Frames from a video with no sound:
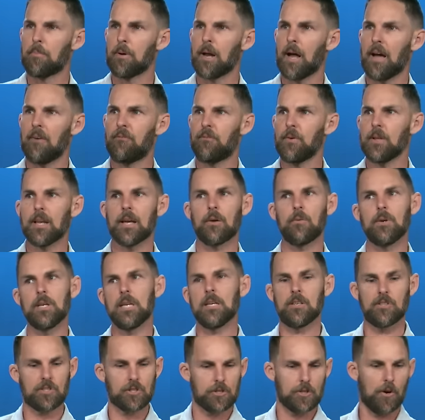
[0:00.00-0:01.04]
but I feel like we
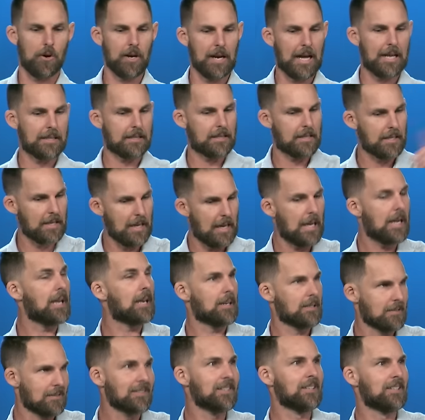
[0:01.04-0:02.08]
need to start at the
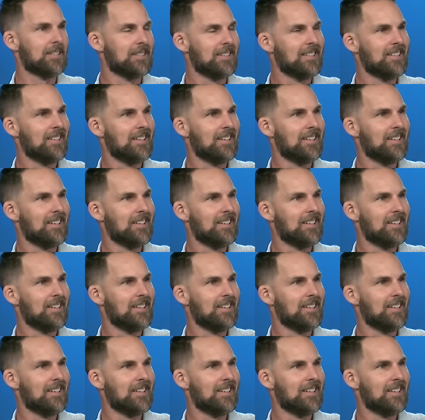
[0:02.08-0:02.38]
end